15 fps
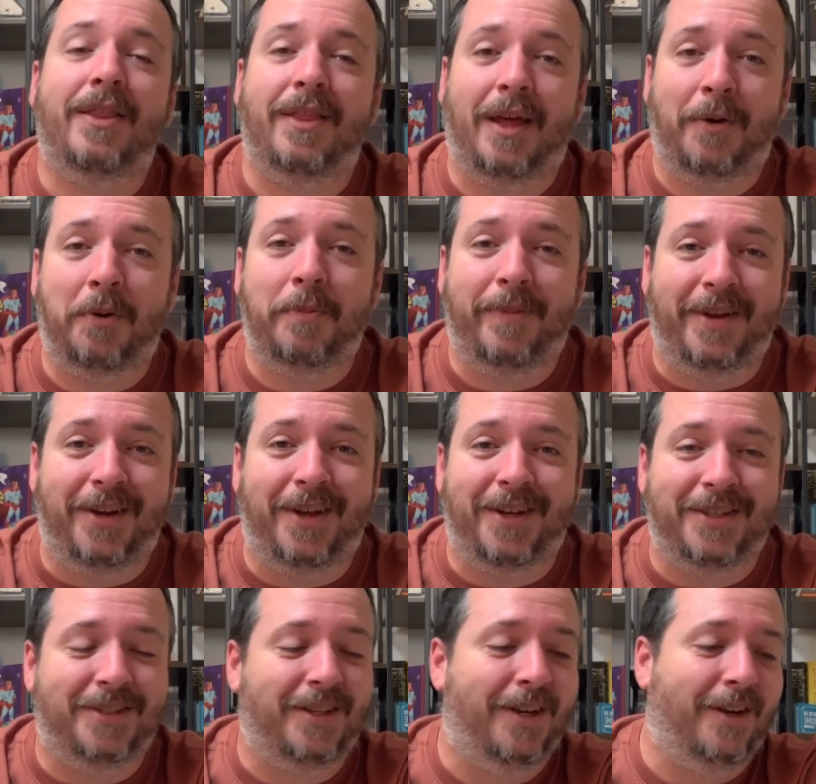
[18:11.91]
That would have been
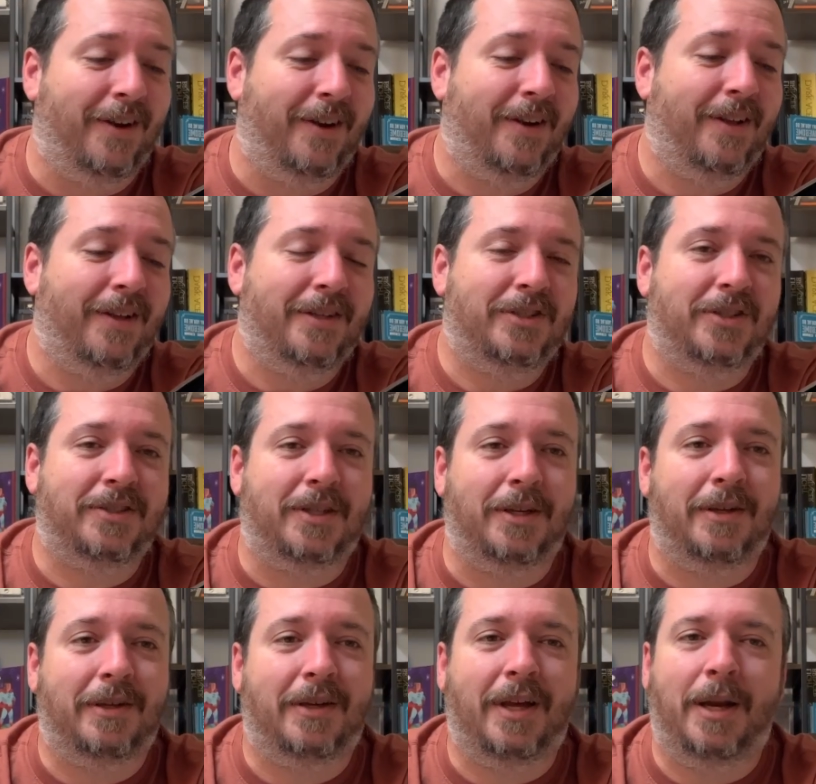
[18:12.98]
nice here, just
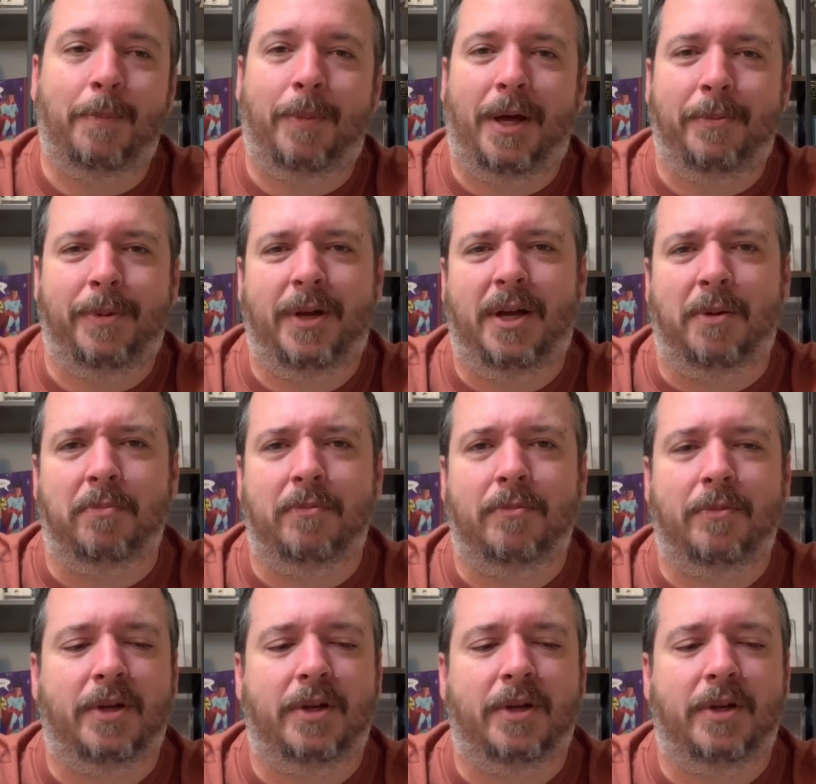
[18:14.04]
to kind of pop it up,